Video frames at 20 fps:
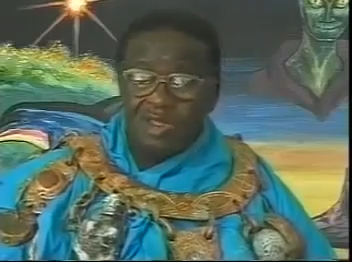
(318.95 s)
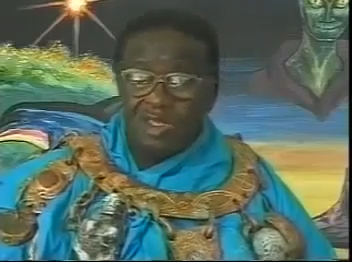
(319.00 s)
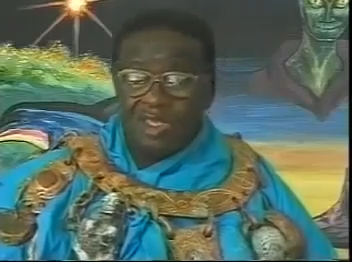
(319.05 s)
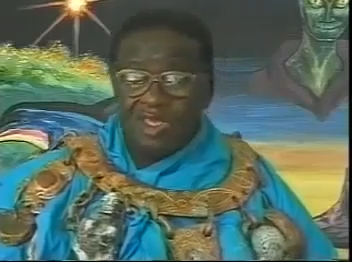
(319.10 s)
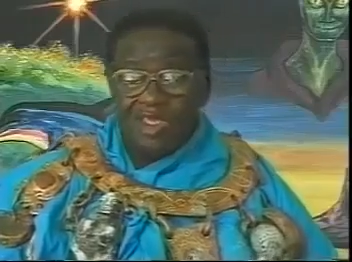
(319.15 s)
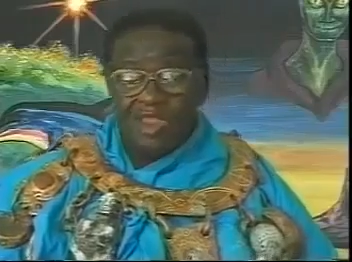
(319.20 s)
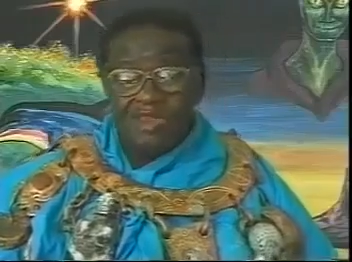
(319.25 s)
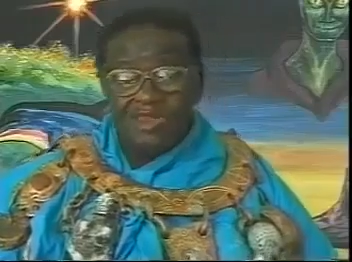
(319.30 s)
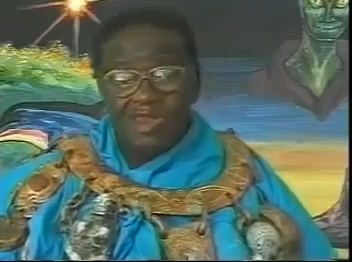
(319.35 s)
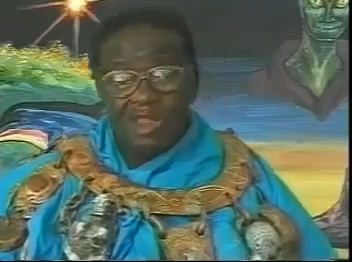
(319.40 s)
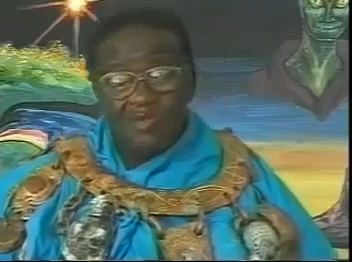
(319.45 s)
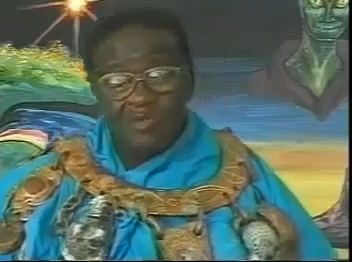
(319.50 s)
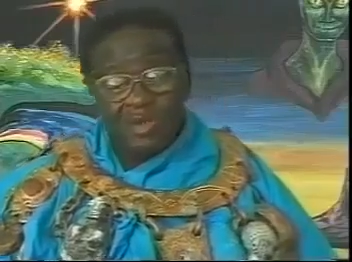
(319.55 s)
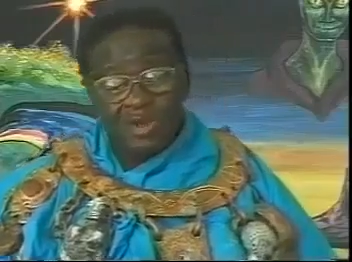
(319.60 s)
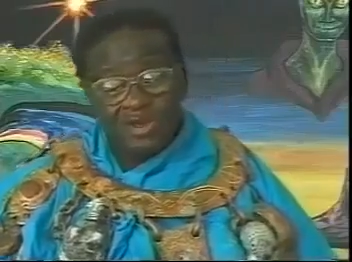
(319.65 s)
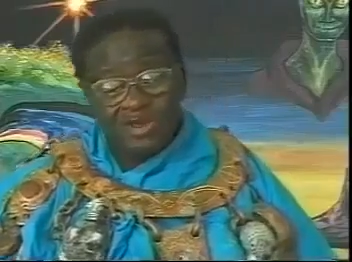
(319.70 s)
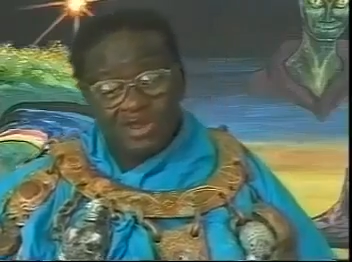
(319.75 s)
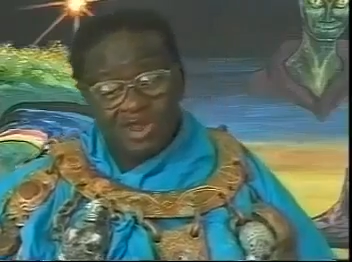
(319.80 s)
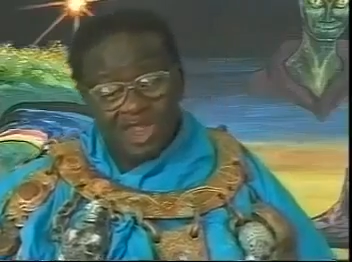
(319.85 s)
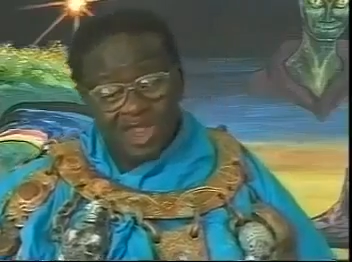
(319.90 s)
And I will
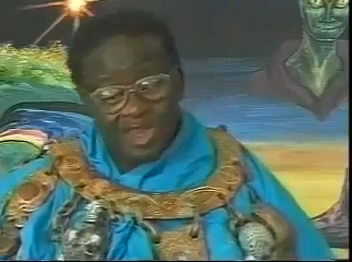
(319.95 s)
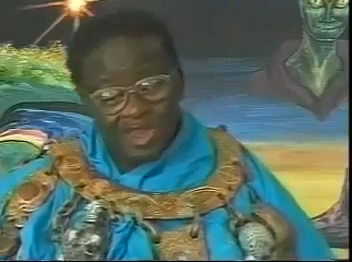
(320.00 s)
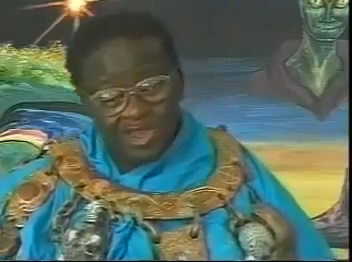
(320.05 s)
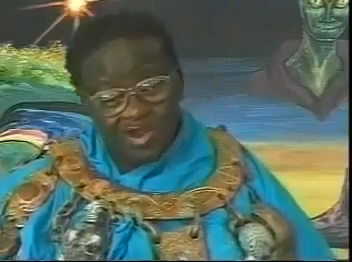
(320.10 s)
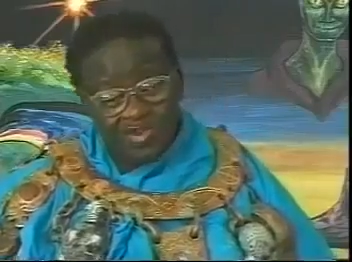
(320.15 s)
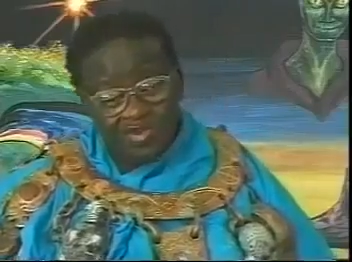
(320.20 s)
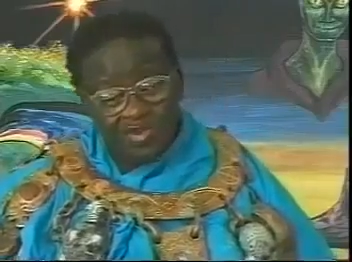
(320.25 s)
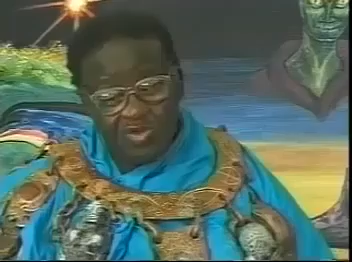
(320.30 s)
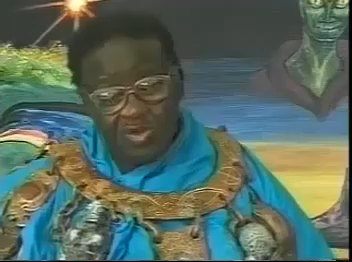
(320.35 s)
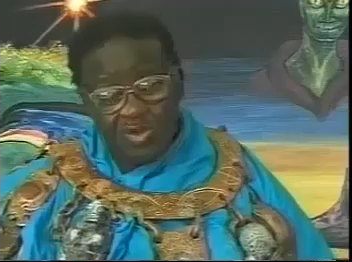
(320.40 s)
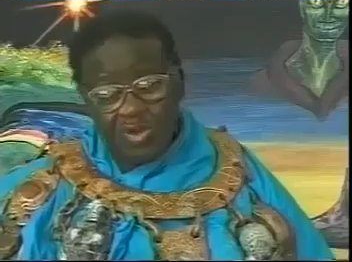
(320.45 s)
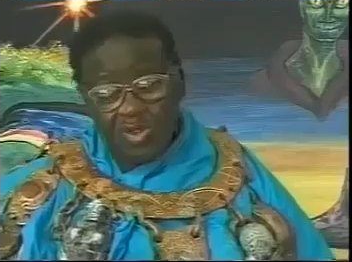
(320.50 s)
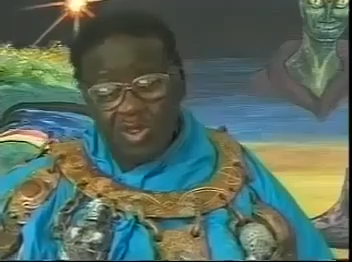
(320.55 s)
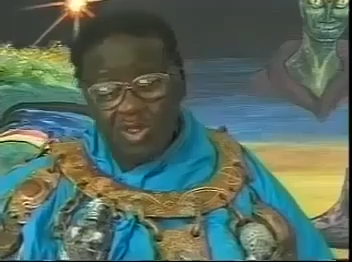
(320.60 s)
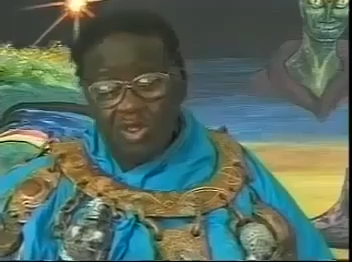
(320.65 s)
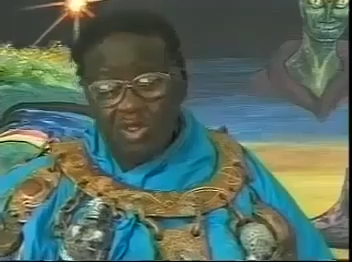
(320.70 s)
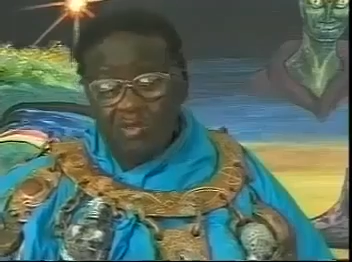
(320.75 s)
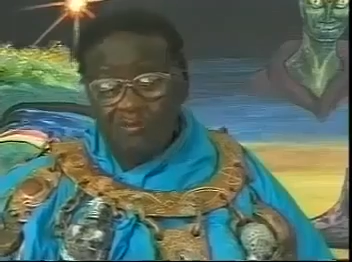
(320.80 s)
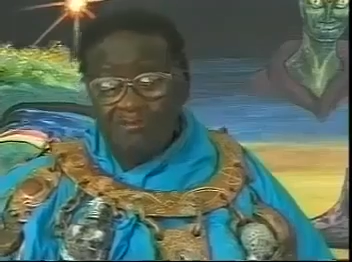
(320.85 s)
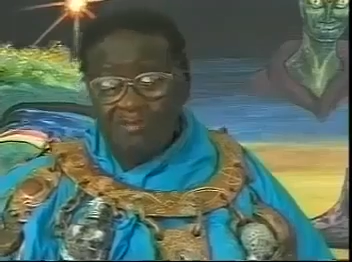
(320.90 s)
tell you,
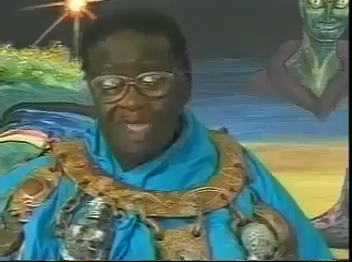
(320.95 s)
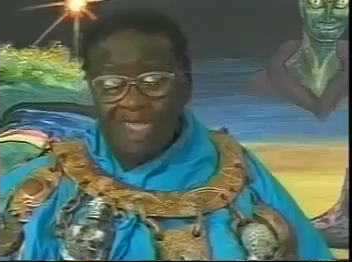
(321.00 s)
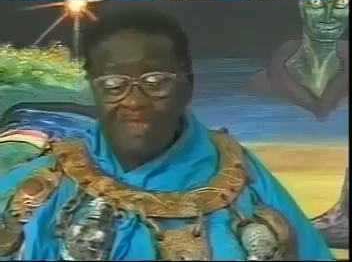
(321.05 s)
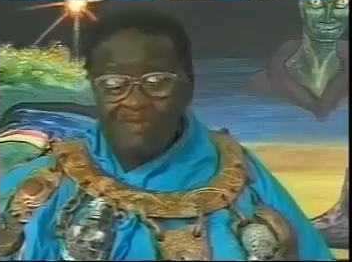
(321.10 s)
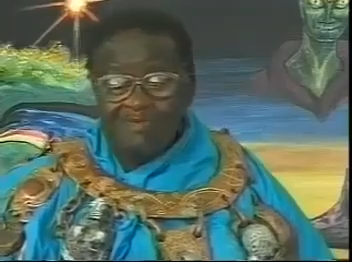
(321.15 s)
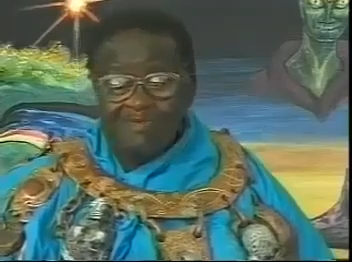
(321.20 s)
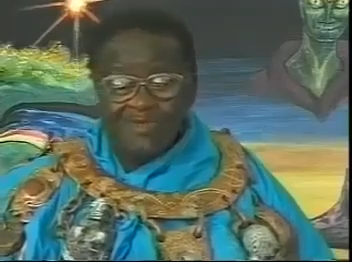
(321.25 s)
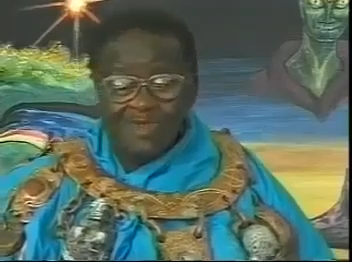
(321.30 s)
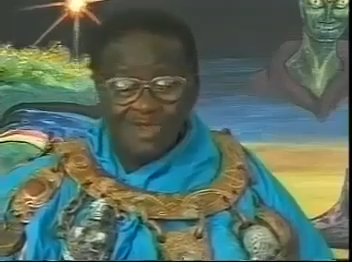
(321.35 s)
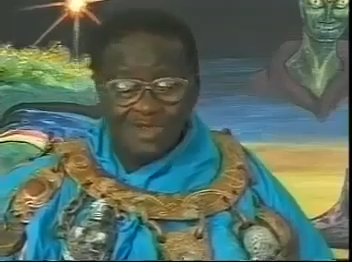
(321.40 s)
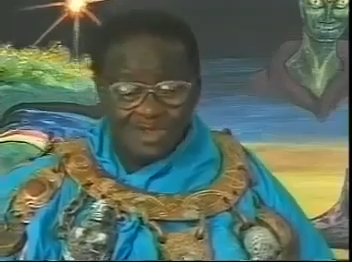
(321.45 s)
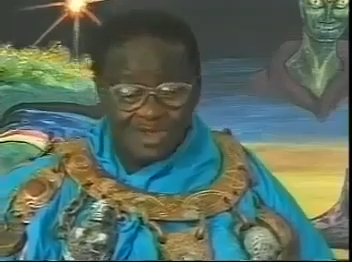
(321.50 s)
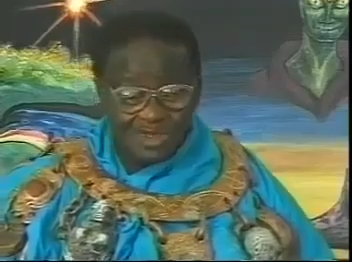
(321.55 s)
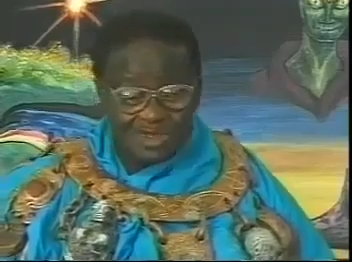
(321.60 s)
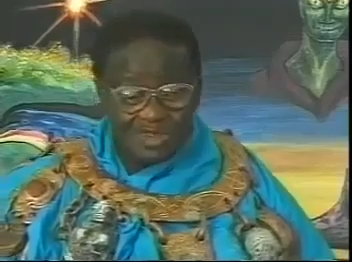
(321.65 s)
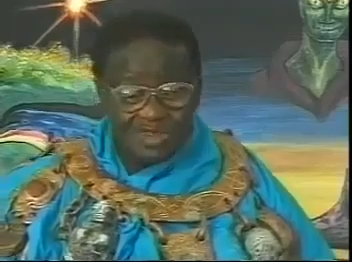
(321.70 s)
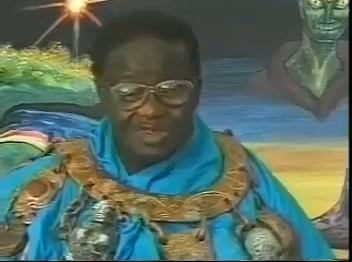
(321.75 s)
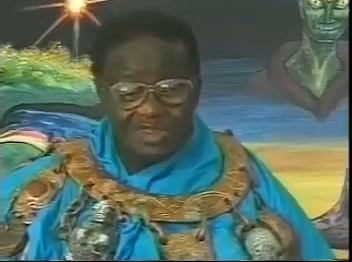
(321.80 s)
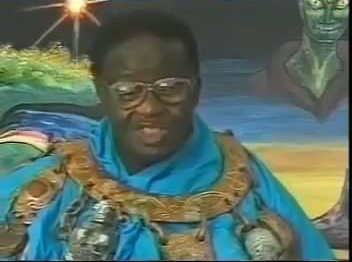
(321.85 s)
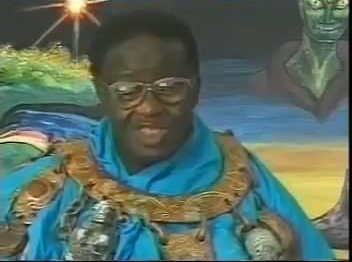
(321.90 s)
my
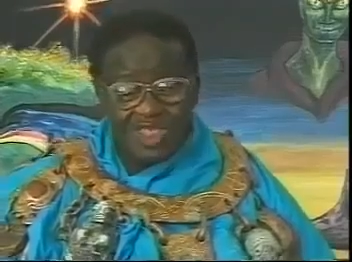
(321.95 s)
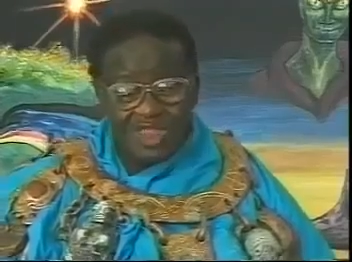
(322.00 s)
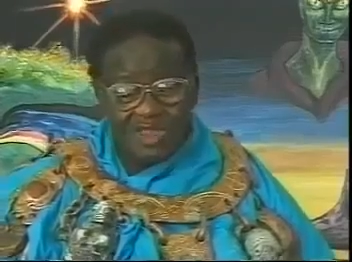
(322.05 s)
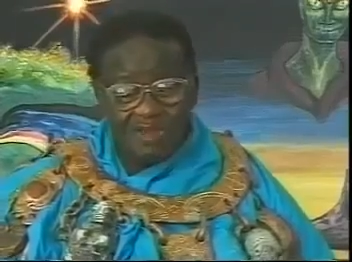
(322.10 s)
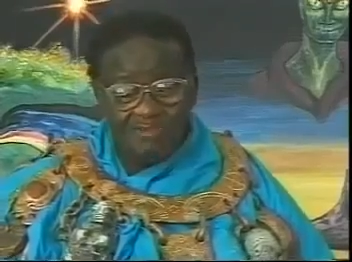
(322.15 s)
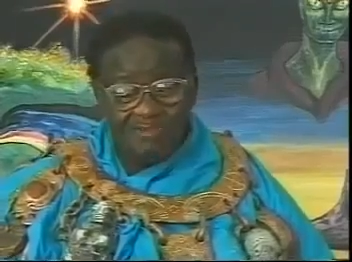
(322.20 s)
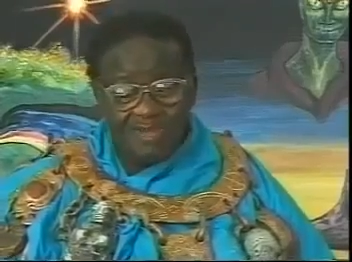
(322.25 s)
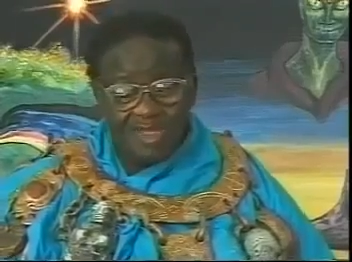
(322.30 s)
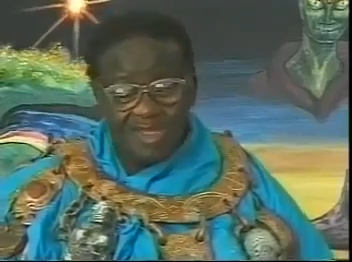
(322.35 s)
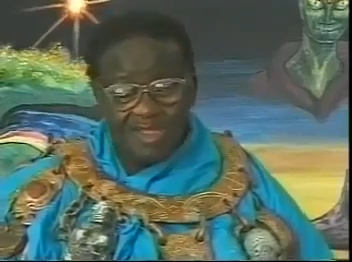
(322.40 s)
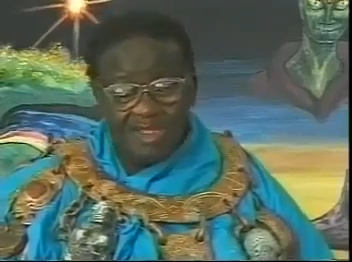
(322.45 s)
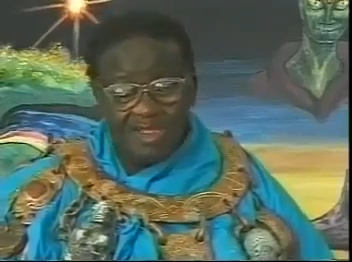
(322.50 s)
visions tell me